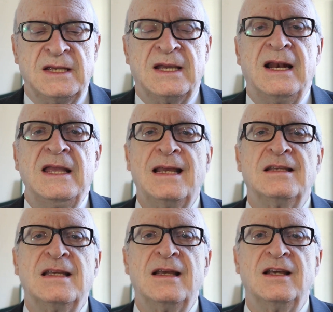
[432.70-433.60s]

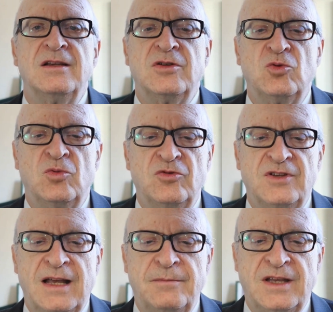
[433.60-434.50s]
Eyelids heated 2,
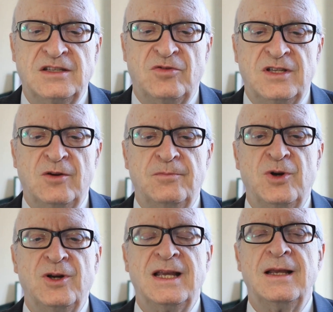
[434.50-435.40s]
10 minutes without
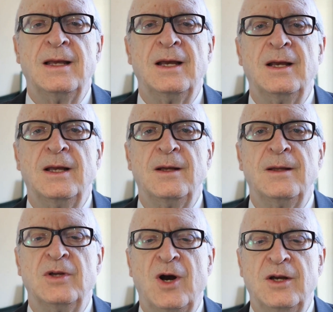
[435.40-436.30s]
burning.
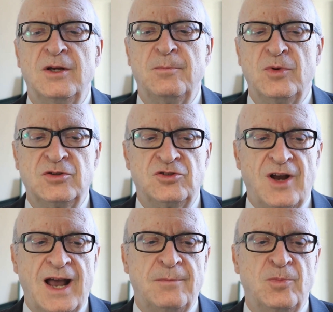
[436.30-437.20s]
Tolerable
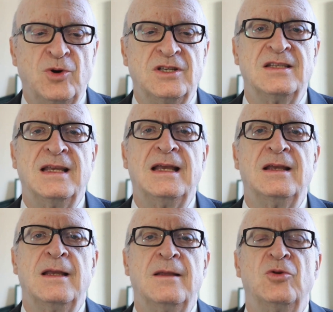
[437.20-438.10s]
dry moist
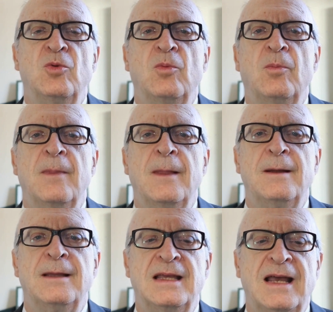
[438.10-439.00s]
heat 2,
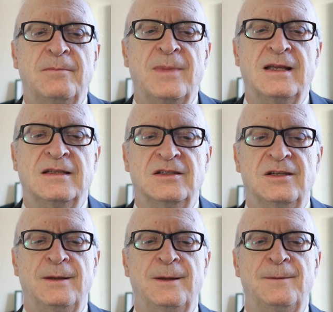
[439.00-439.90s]
10 minutes.
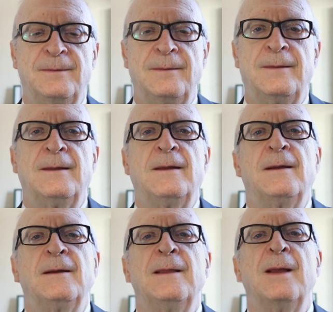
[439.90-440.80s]

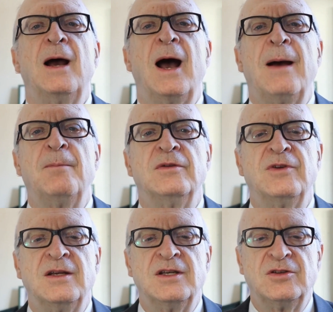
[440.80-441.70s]
I
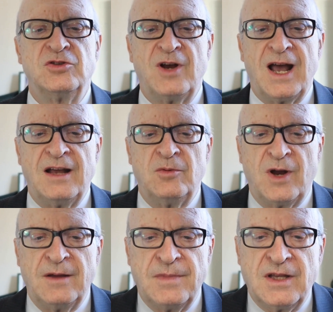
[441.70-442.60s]
prefer the dry
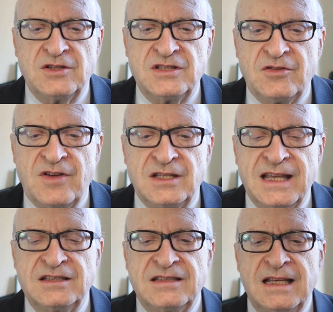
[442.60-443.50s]
one because it
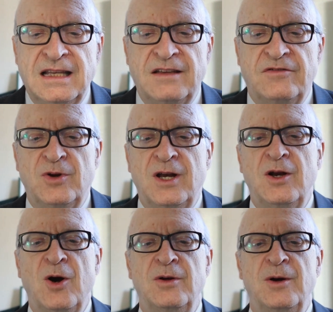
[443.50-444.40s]
retains the heat for a
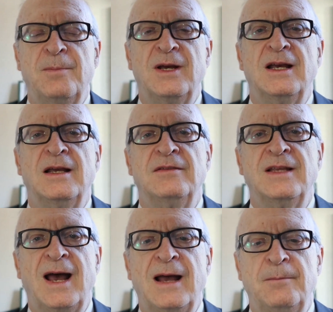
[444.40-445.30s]
longer period of
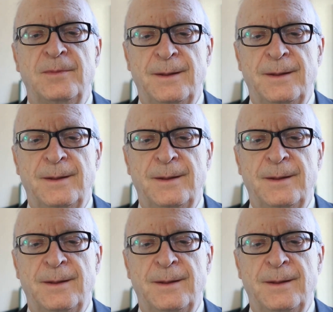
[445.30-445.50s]
time.